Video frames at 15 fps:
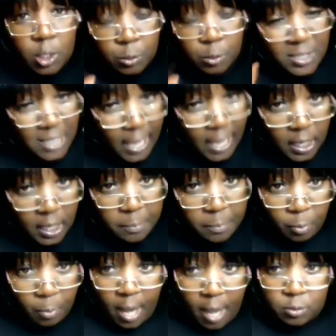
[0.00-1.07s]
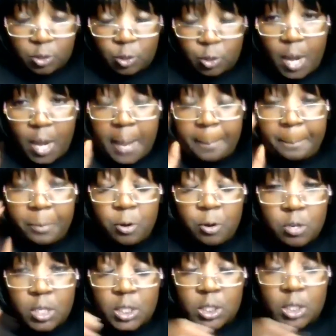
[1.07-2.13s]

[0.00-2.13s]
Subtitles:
second browser and put